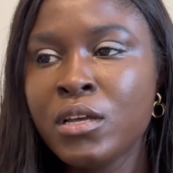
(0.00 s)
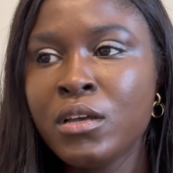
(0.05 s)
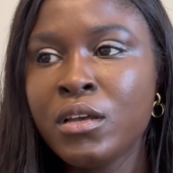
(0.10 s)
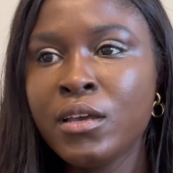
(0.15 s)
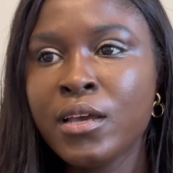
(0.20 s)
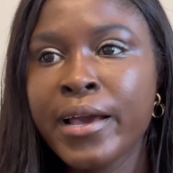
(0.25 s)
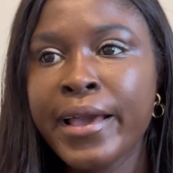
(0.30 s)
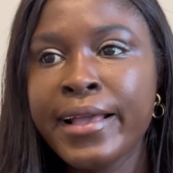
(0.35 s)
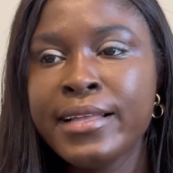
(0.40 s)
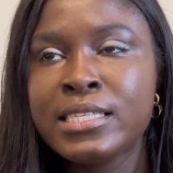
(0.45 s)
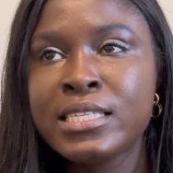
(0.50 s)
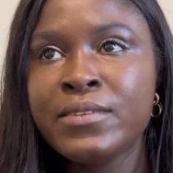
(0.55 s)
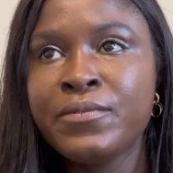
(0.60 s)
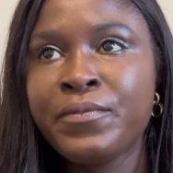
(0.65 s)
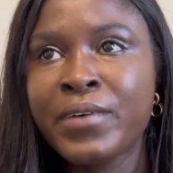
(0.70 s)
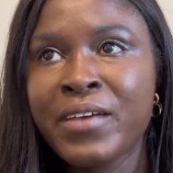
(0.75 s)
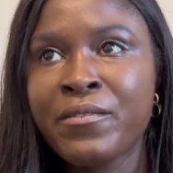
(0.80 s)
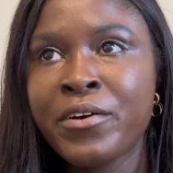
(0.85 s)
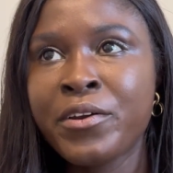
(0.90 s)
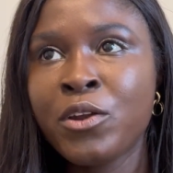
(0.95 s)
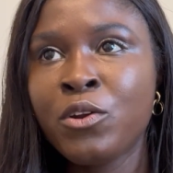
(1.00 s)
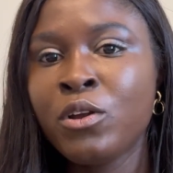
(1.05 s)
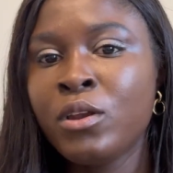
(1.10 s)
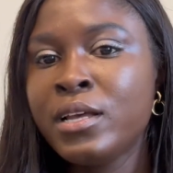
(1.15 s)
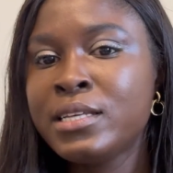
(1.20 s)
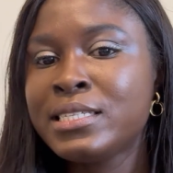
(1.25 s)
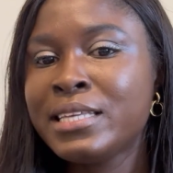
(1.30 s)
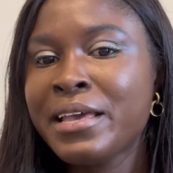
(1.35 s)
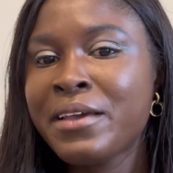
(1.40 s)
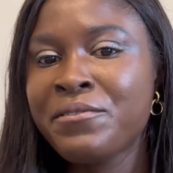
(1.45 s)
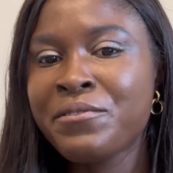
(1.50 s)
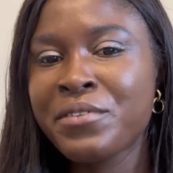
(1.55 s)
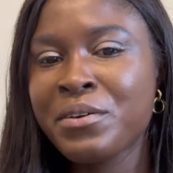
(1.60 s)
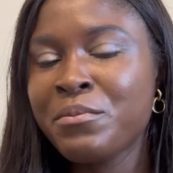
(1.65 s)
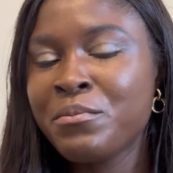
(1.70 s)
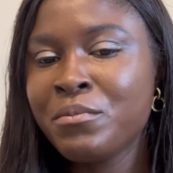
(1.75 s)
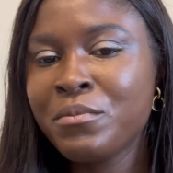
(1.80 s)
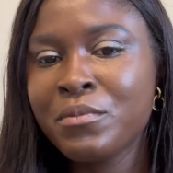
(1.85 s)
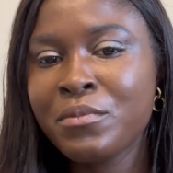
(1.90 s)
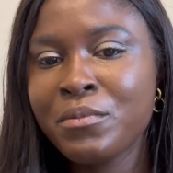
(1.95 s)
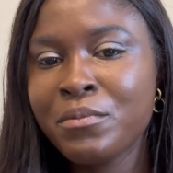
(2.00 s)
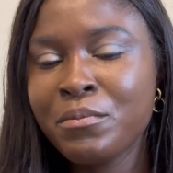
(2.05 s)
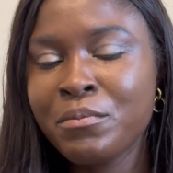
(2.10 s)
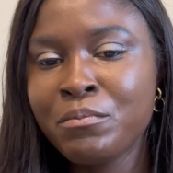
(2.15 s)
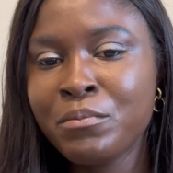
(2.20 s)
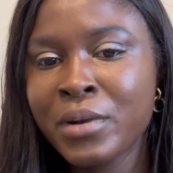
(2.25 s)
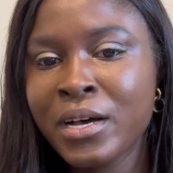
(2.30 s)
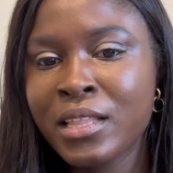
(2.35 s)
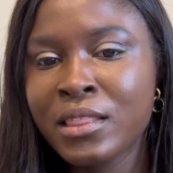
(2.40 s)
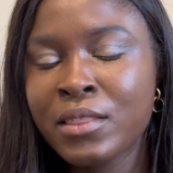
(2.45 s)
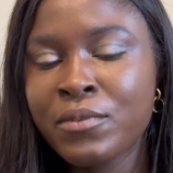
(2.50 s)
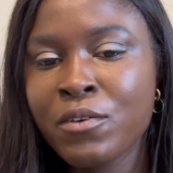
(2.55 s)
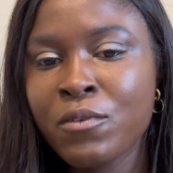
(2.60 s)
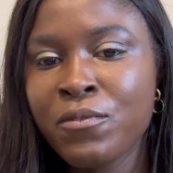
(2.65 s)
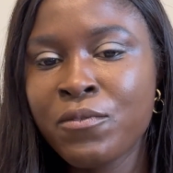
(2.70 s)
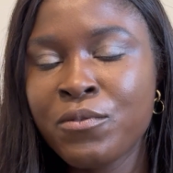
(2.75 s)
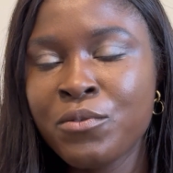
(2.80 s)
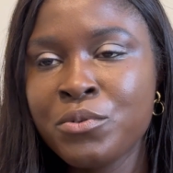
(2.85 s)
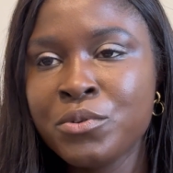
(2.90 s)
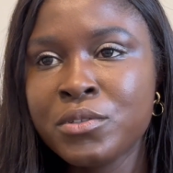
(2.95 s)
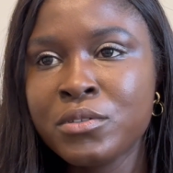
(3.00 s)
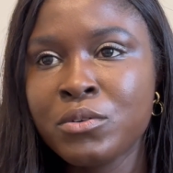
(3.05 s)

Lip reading: You're eating $500 every month for food.